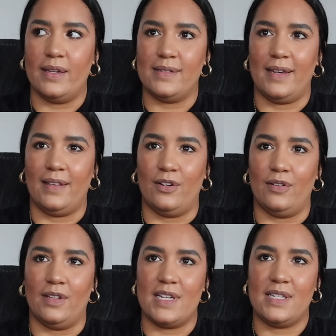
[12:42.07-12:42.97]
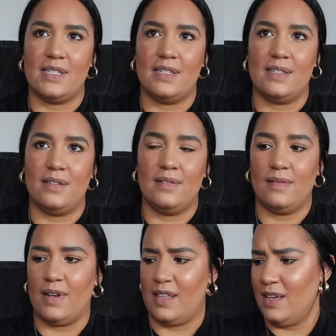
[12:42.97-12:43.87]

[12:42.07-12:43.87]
It's like literally, I